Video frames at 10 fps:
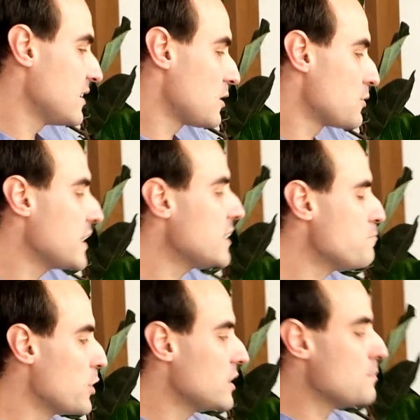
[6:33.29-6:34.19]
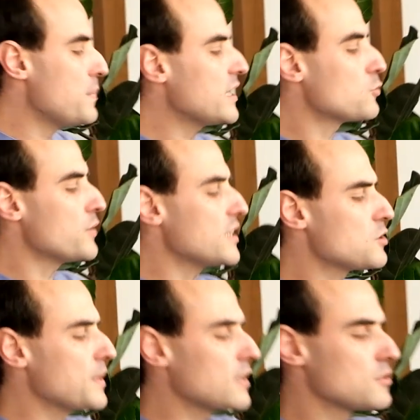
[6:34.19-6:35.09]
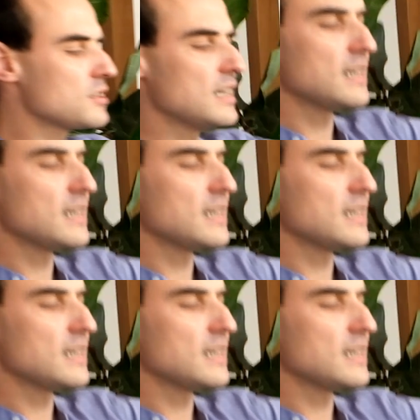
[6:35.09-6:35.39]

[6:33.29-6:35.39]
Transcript: already pretty big trees because